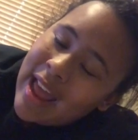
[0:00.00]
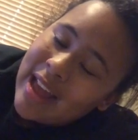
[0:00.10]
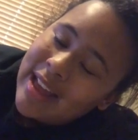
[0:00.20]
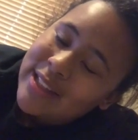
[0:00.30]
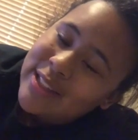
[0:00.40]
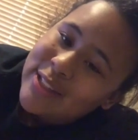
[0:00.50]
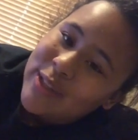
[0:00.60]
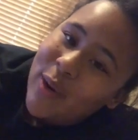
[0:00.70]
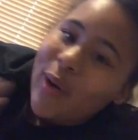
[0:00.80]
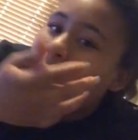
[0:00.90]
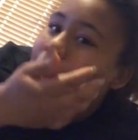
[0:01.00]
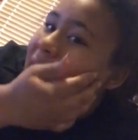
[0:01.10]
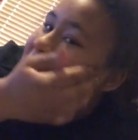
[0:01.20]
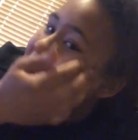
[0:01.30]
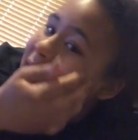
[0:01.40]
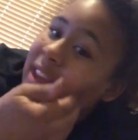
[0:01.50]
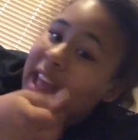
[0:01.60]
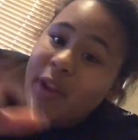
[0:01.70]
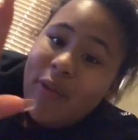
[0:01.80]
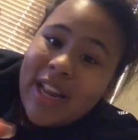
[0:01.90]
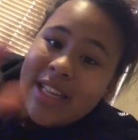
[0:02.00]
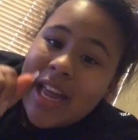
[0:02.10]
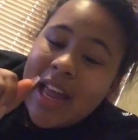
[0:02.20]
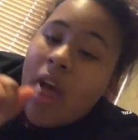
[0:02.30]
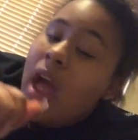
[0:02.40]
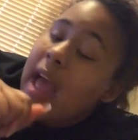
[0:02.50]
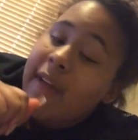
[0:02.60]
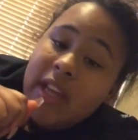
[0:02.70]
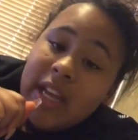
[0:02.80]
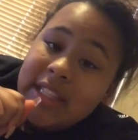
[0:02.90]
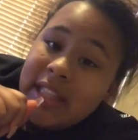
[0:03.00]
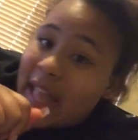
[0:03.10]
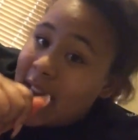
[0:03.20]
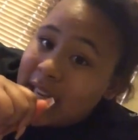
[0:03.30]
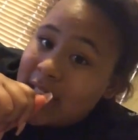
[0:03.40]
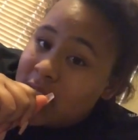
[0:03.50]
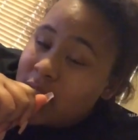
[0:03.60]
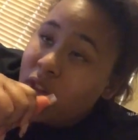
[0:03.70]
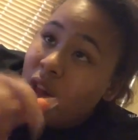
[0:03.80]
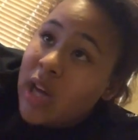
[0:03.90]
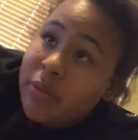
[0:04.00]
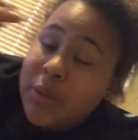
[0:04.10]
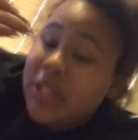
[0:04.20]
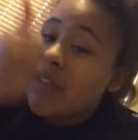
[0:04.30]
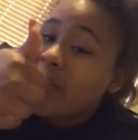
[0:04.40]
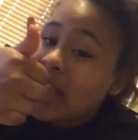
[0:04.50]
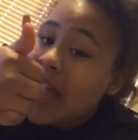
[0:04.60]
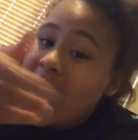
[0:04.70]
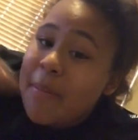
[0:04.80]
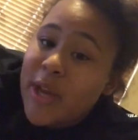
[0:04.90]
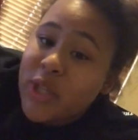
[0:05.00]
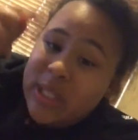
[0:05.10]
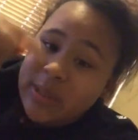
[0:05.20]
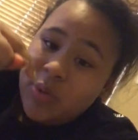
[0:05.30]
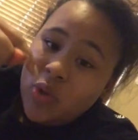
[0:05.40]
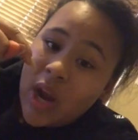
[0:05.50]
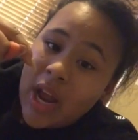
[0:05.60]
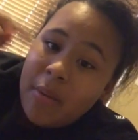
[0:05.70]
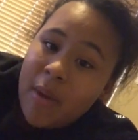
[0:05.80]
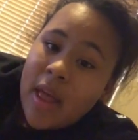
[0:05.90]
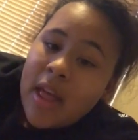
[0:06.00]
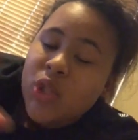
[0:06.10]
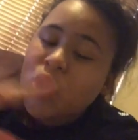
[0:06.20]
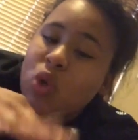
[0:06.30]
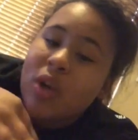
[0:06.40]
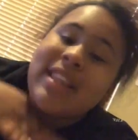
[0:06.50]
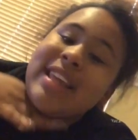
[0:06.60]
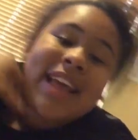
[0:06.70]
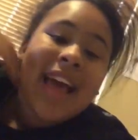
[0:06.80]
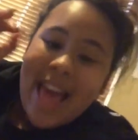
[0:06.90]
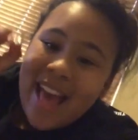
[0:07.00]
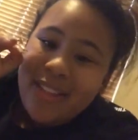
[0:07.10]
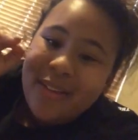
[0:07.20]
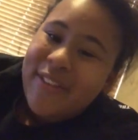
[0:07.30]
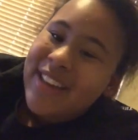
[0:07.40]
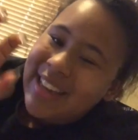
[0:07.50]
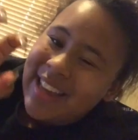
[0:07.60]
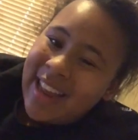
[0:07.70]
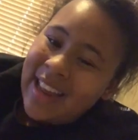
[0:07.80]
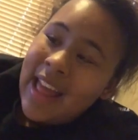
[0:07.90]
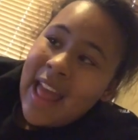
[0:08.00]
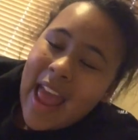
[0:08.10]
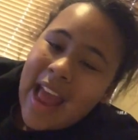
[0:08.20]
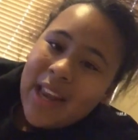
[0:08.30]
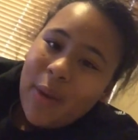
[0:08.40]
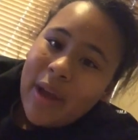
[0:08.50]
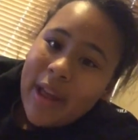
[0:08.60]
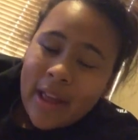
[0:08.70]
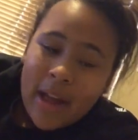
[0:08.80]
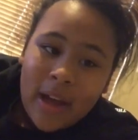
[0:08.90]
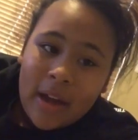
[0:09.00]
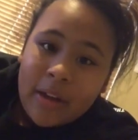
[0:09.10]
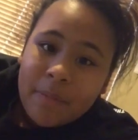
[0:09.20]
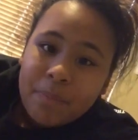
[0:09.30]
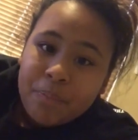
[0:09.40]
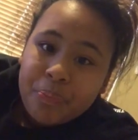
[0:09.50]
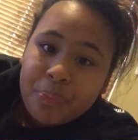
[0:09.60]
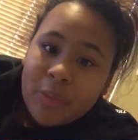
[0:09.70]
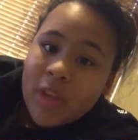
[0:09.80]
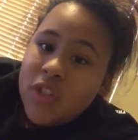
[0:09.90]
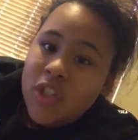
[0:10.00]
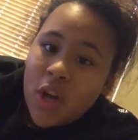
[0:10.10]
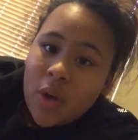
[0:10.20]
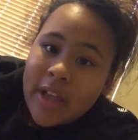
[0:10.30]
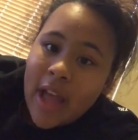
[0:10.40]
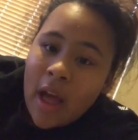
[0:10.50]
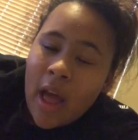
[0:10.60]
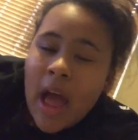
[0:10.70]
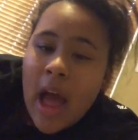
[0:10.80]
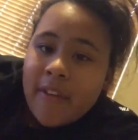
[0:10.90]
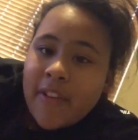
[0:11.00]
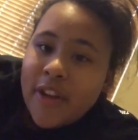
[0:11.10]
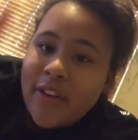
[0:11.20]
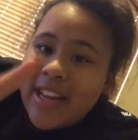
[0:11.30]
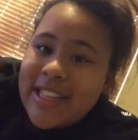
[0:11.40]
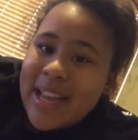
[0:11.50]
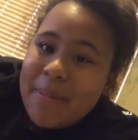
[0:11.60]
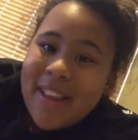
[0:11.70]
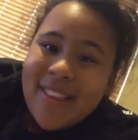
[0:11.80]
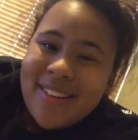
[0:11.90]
And so I hope you guys have a great day. If you guys liked this vlog, please leave a like. Make sure to subscribe to join the Elephant Gang. Anyway, So yeah, have a great day, my